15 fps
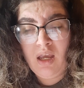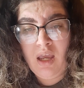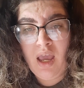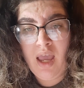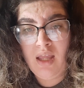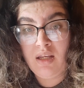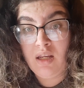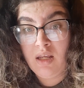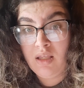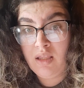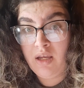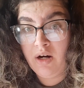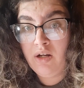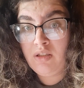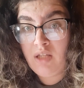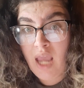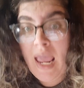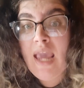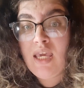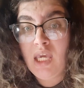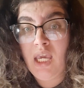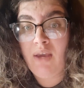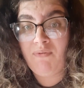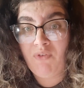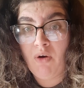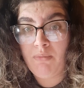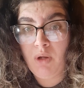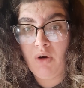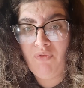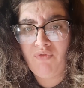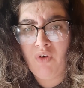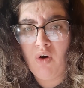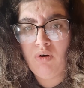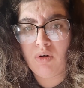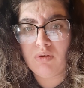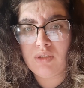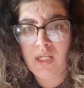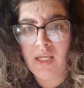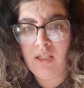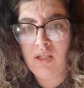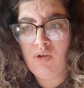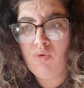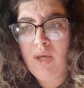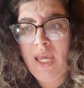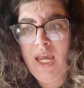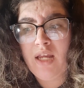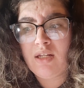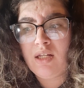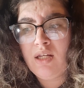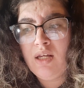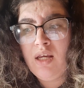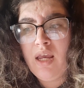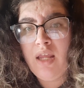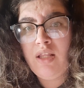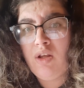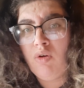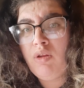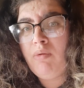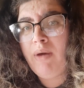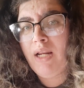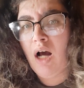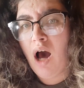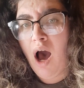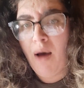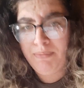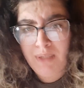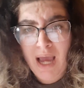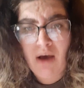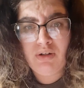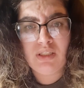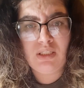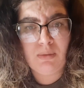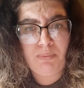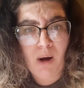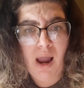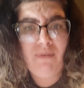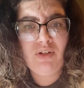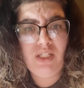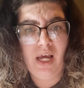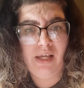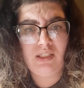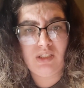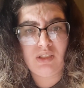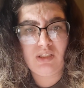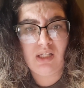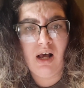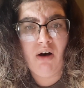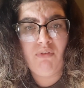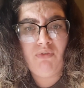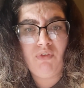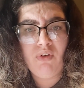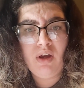And they're taking from your photos, and you can't, and the only way to opt out is to privatize yourself.